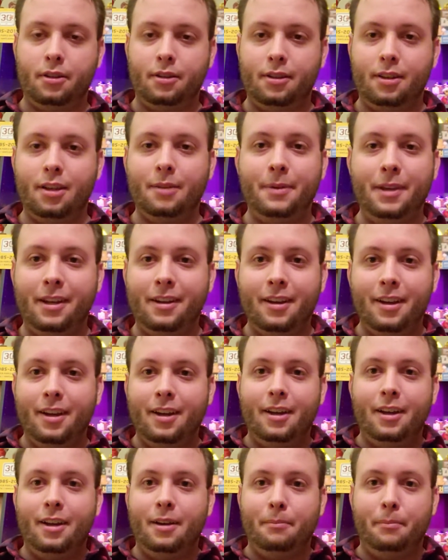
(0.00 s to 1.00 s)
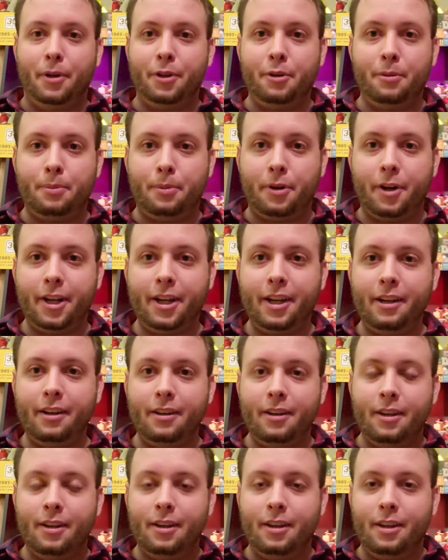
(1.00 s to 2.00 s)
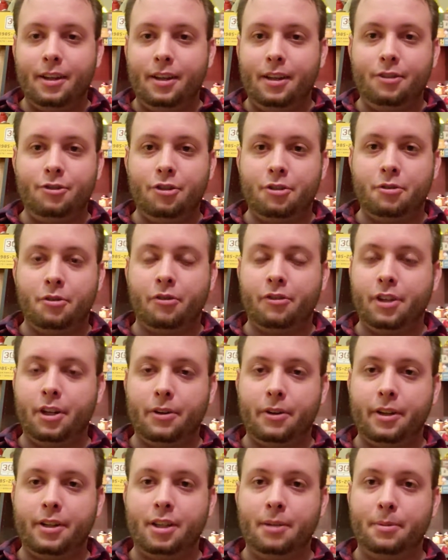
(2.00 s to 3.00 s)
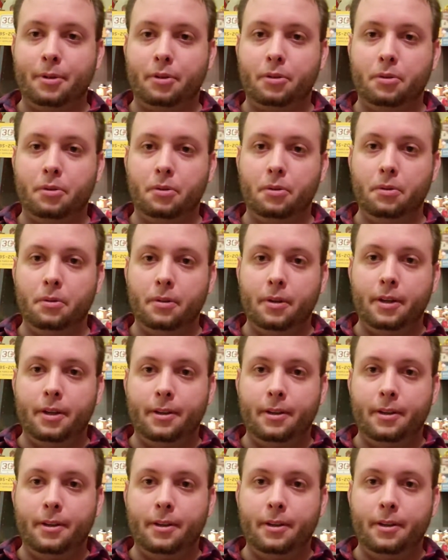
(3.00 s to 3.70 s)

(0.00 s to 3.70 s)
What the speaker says: I mean, Mother Brain is just your stereotypical